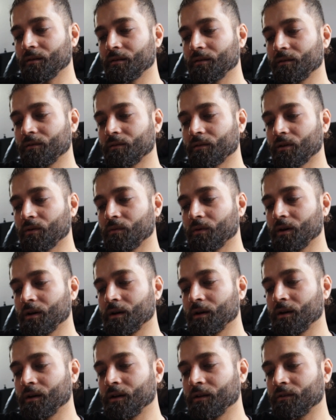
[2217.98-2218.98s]

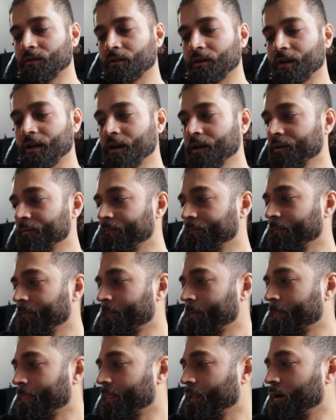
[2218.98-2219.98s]
So yeah,
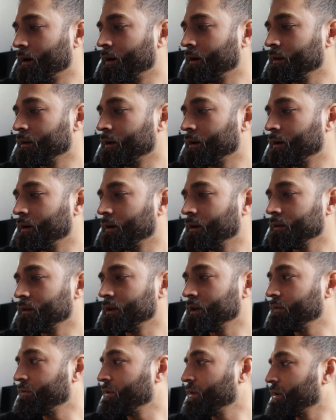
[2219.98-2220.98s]
I'll
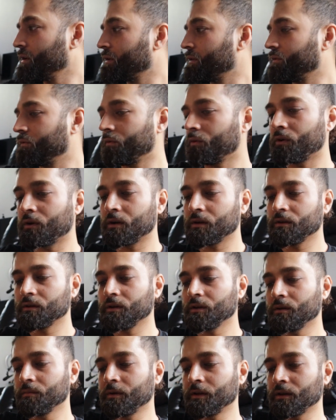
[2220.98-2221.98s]
leave this for a
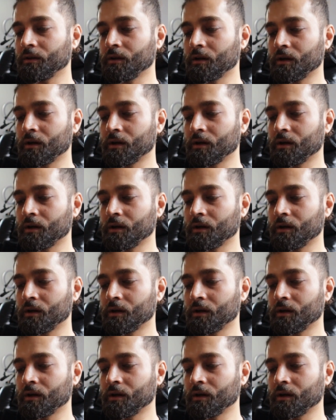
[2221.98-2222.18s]
little bit